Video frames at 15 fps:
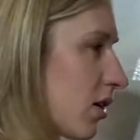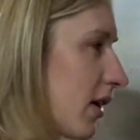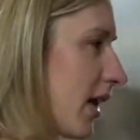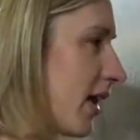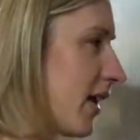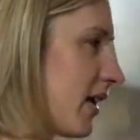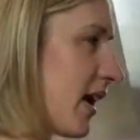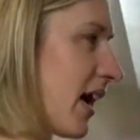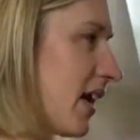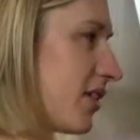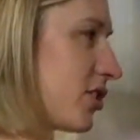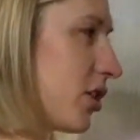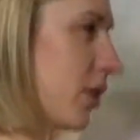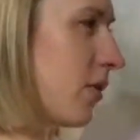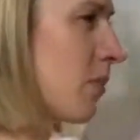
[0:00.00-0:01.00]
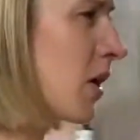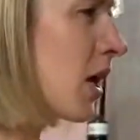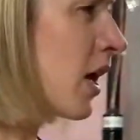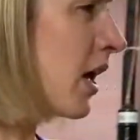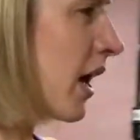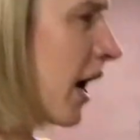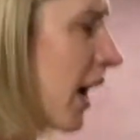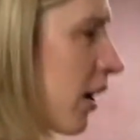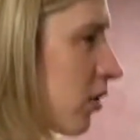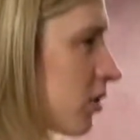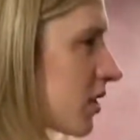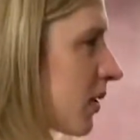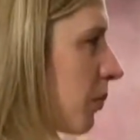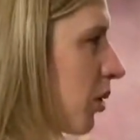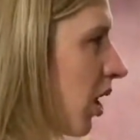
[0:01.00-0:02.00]
and it has your house
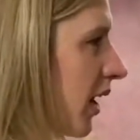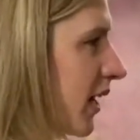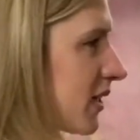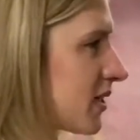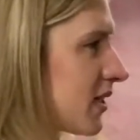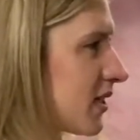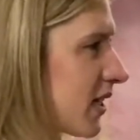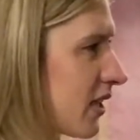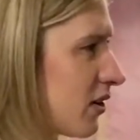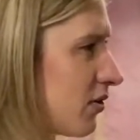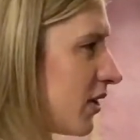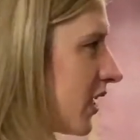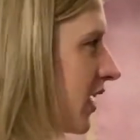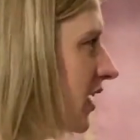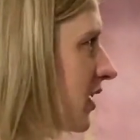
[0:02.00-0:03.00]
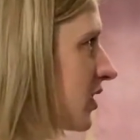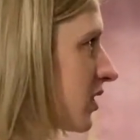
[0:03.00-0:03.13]
appliances that you need.